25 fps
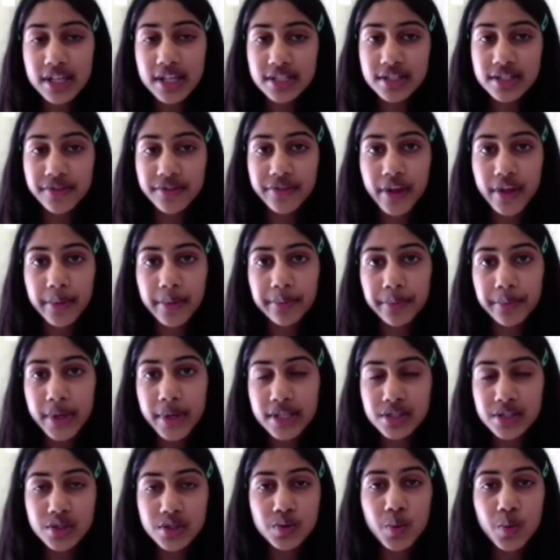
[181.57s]
of them
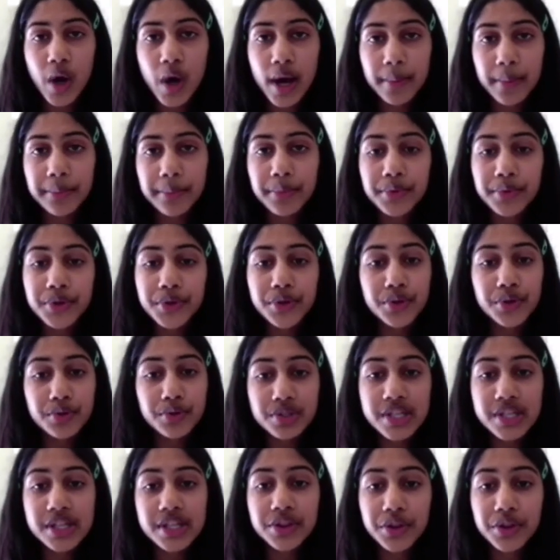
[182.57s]
and swap
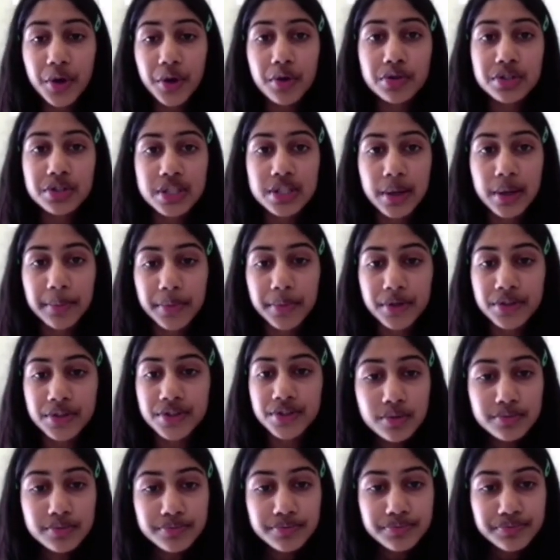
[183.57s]
using those
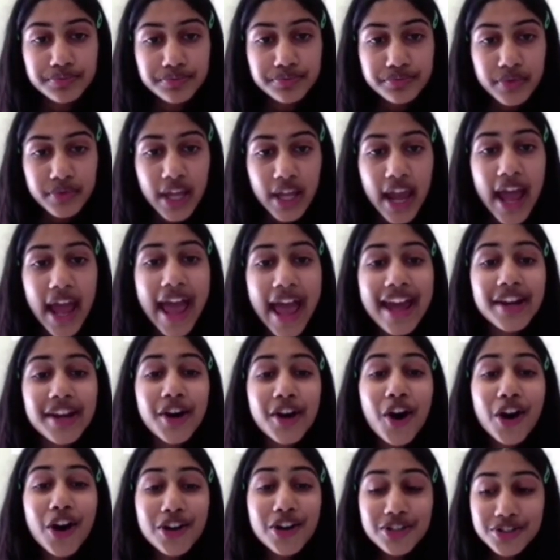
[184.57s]
numbers. And
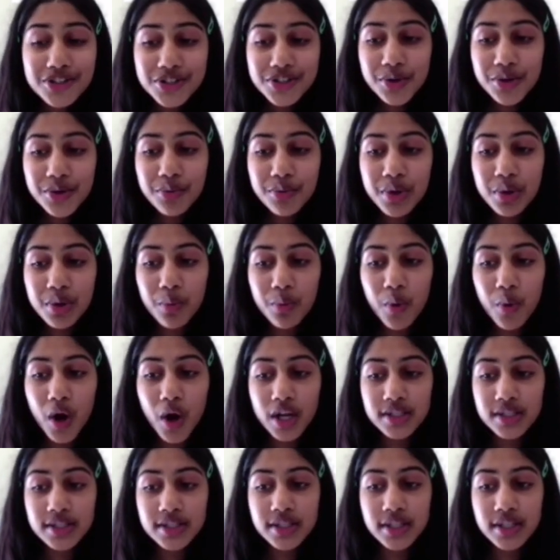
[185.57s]
also, we
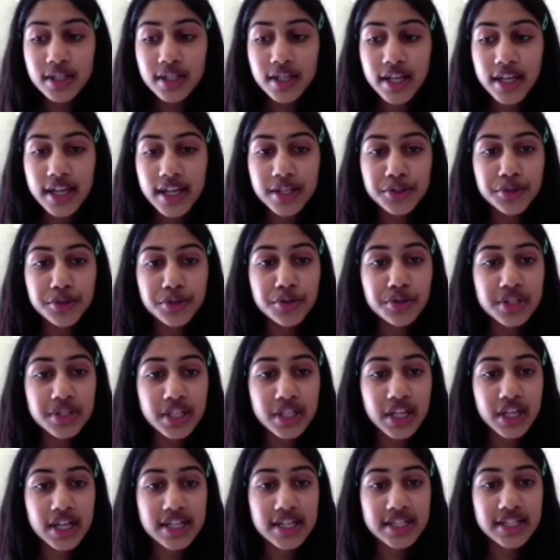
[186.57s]
want to introduce the
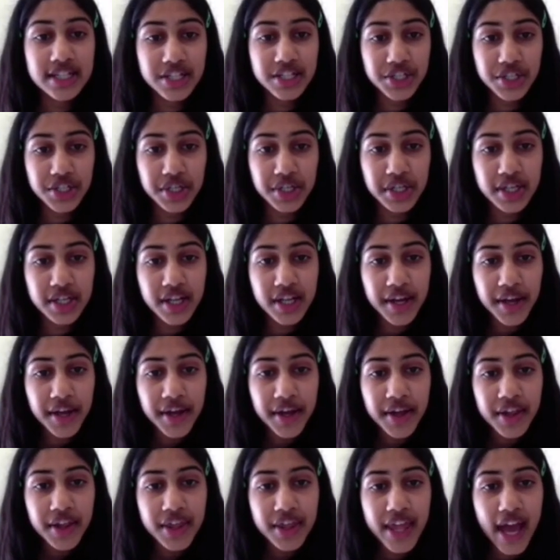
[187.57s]
condition
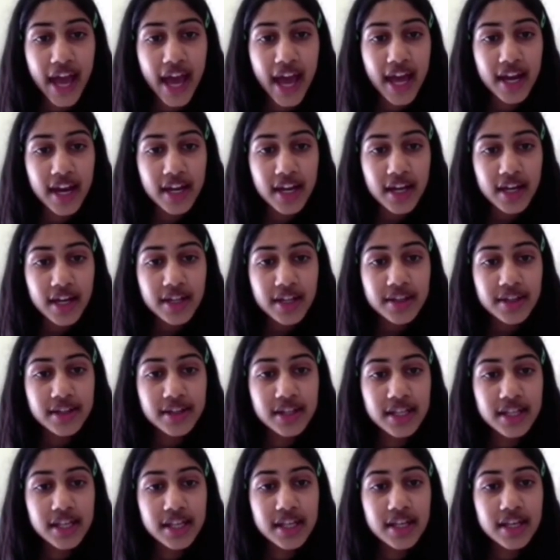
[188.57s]
that
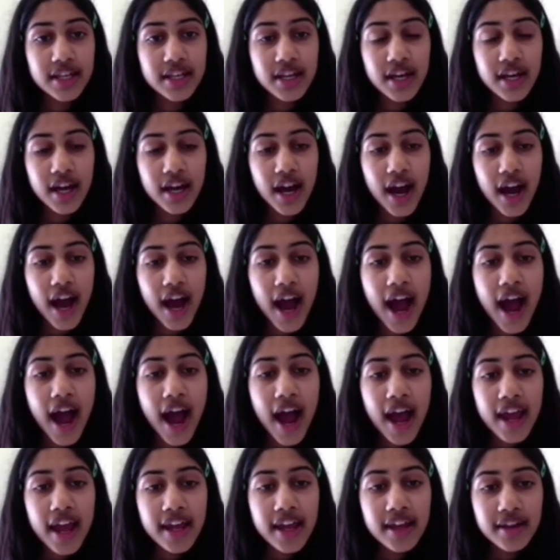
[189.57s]
the
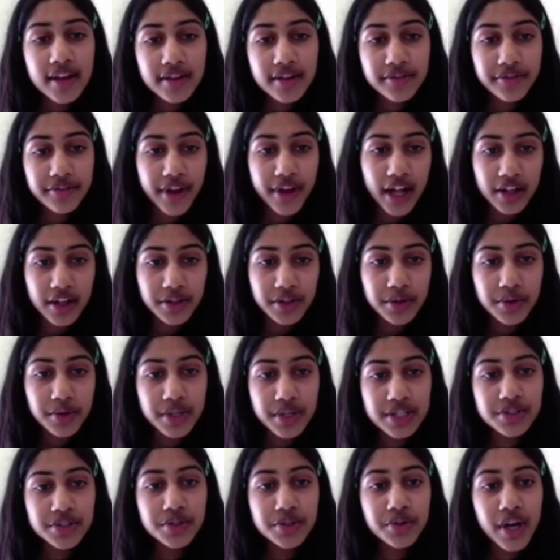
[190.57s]
i value
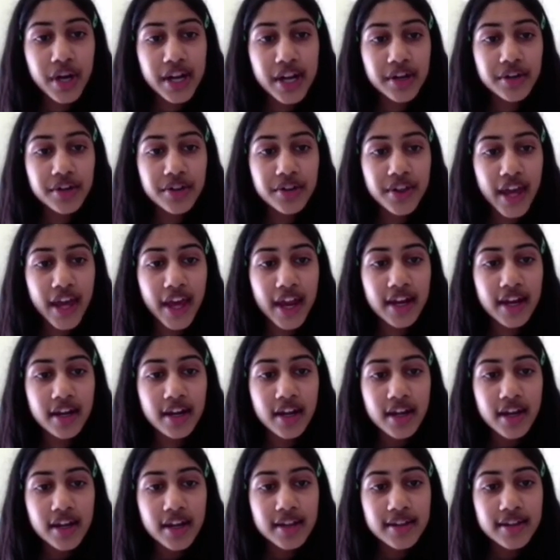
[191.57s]
is greater than
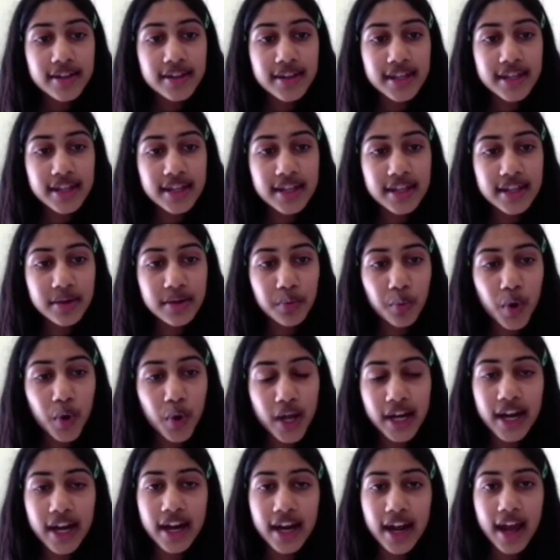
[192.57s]
the
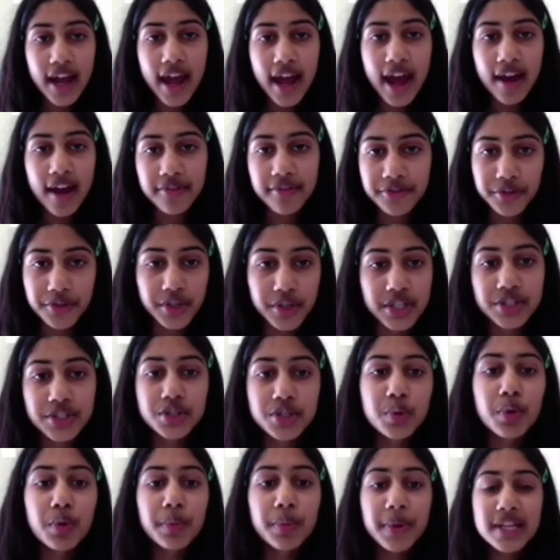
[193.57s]
one after it.
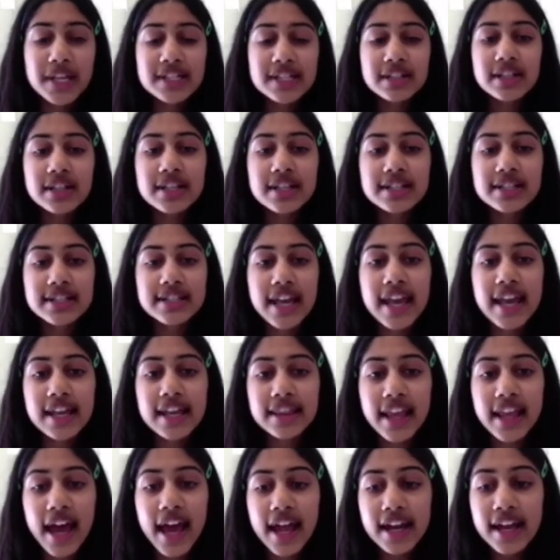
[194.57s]
So we're basically
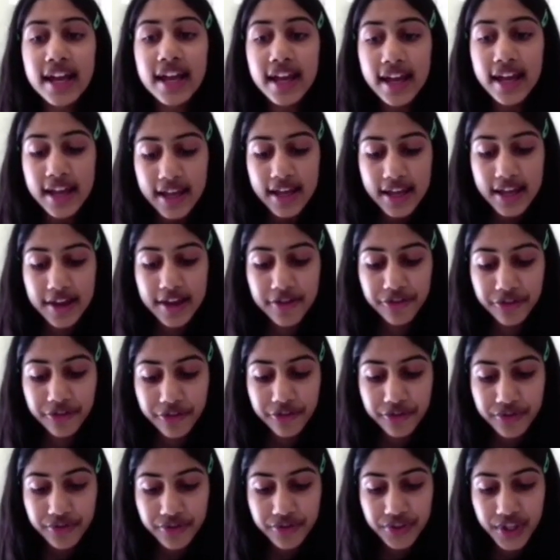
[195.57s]
saying that
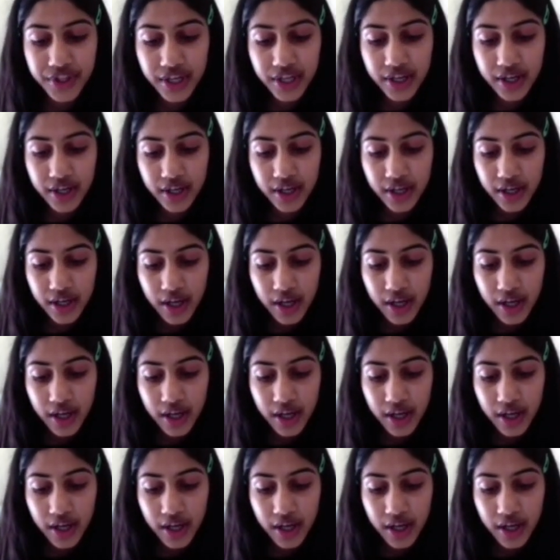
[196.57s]
if the